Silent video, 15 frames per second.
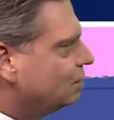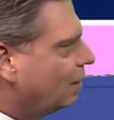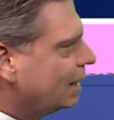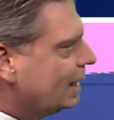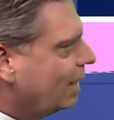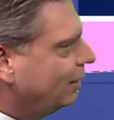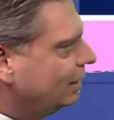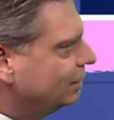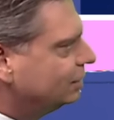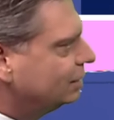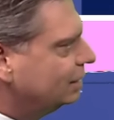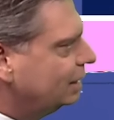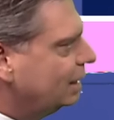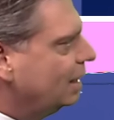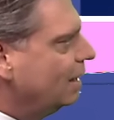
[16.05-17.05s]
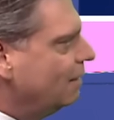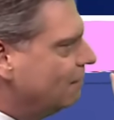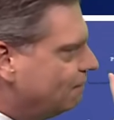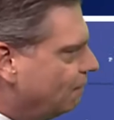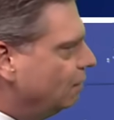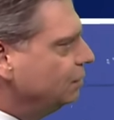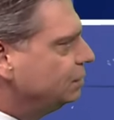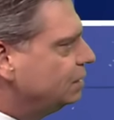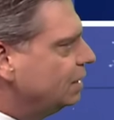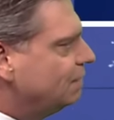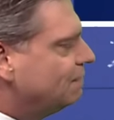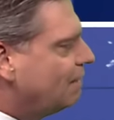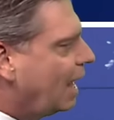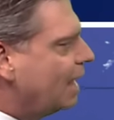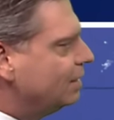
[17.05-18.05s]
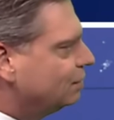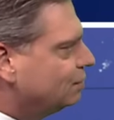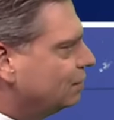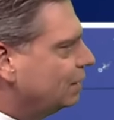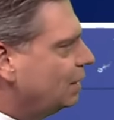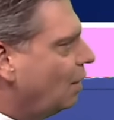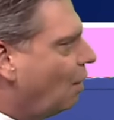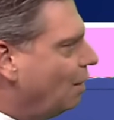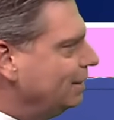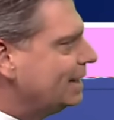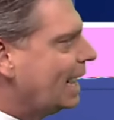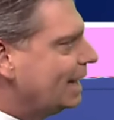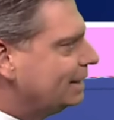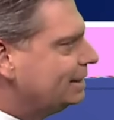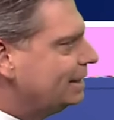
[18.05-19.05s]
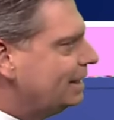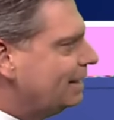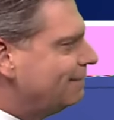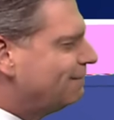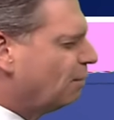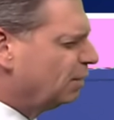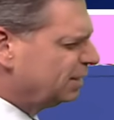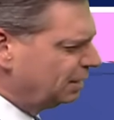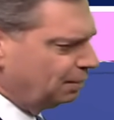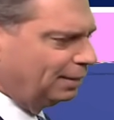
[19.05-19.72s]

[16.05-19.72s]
Right now, here's the first advisory on that TD14.